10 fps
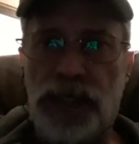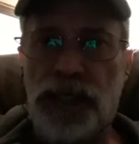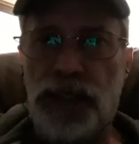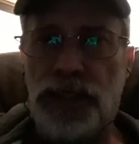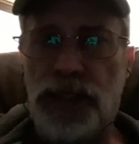
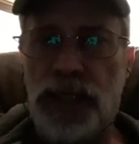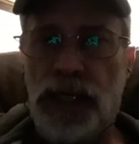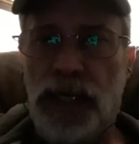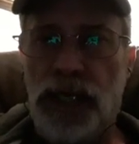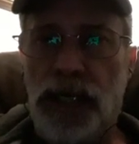this.
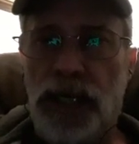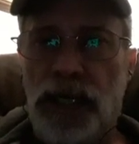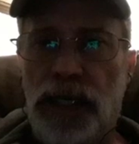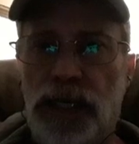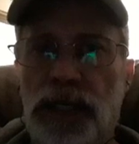
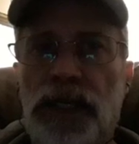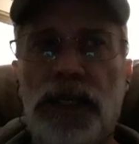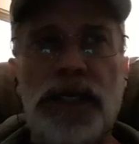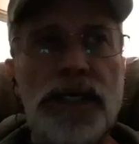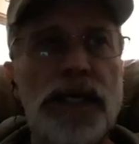
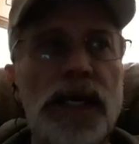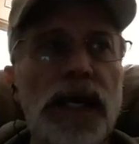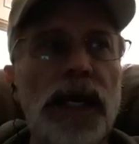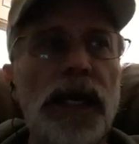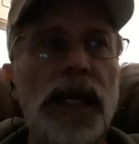The
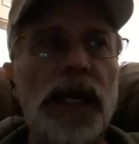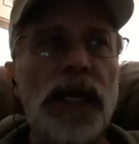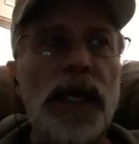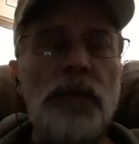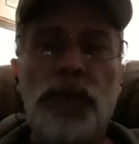
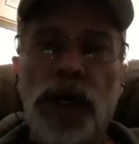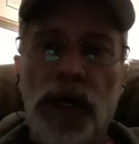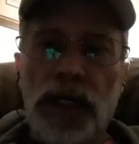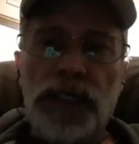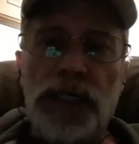
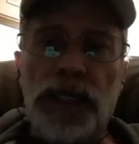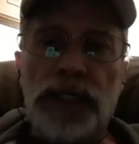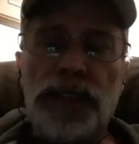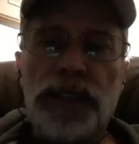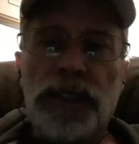
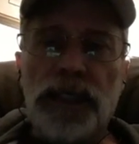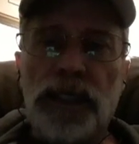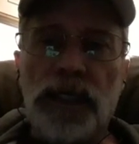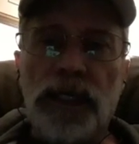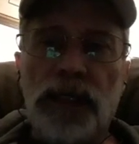politics
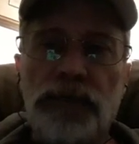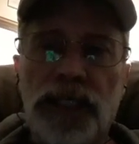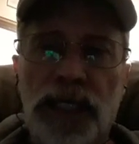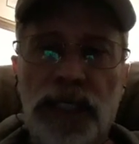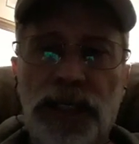of
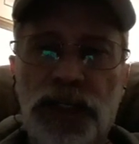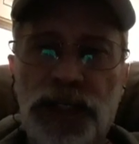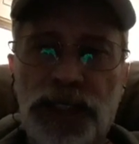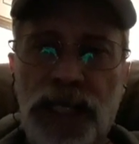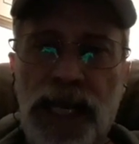telling
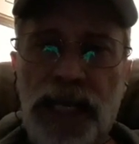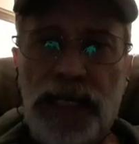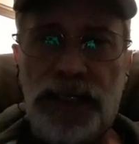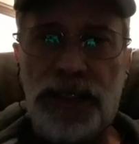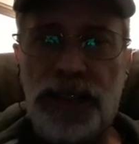
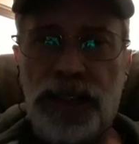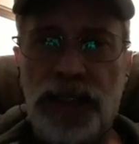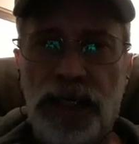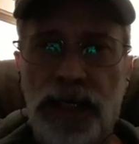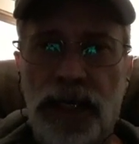science
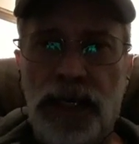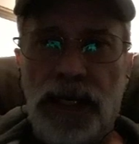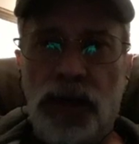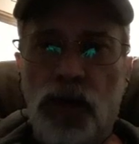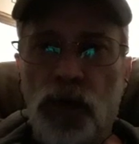
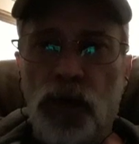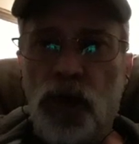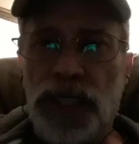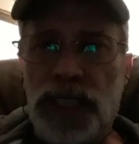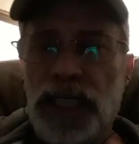
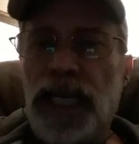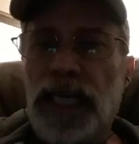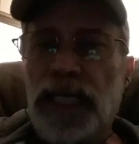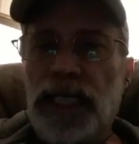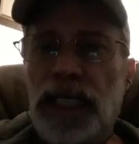what it
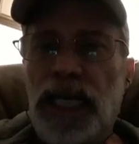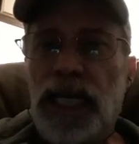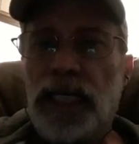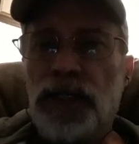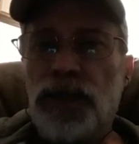can and
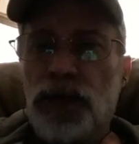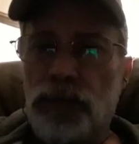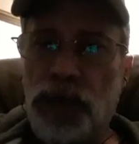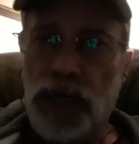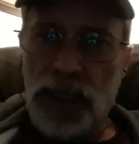can't do, the
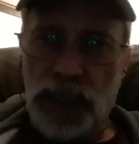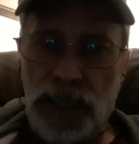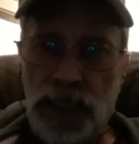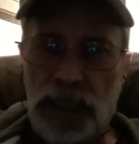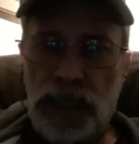
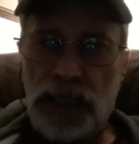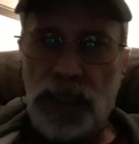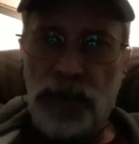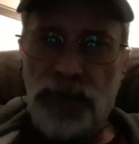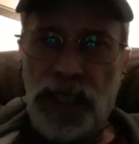politics
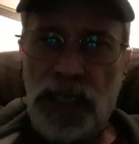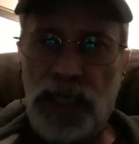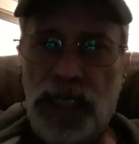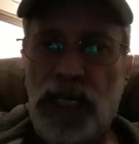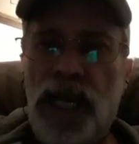of
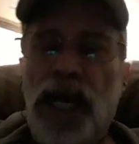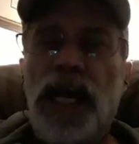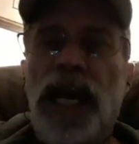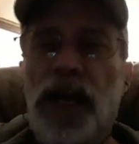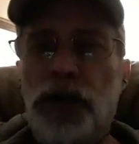telling
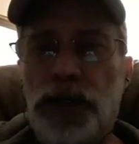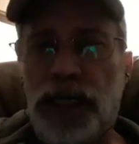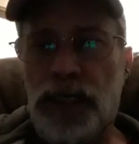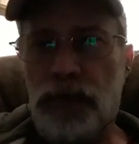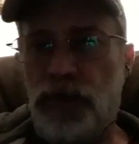
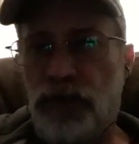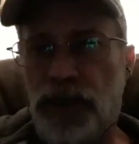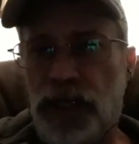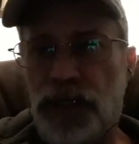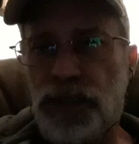healthcare
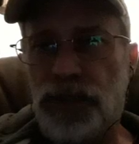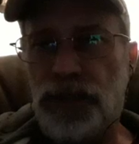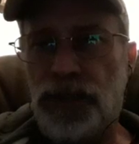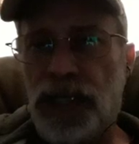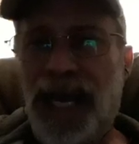
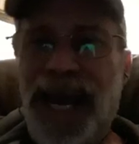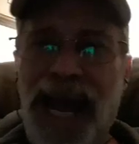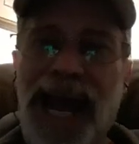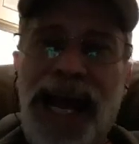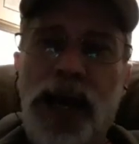professionals
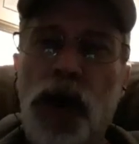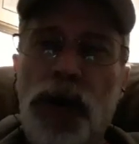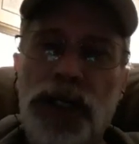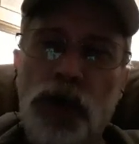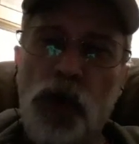how
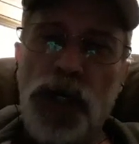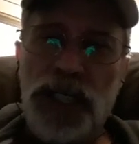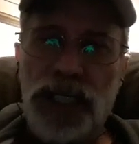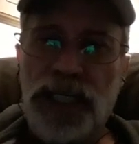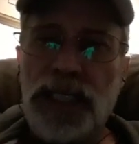and
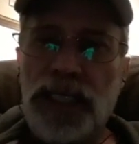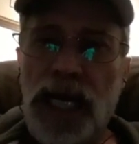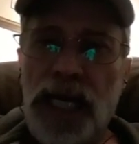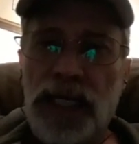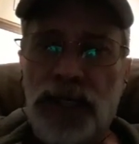what to
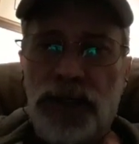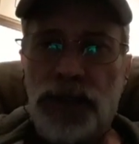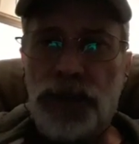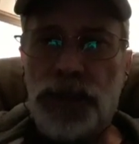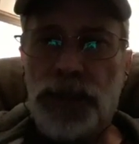
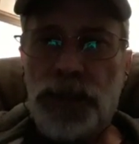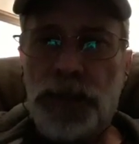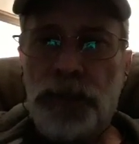diagnose,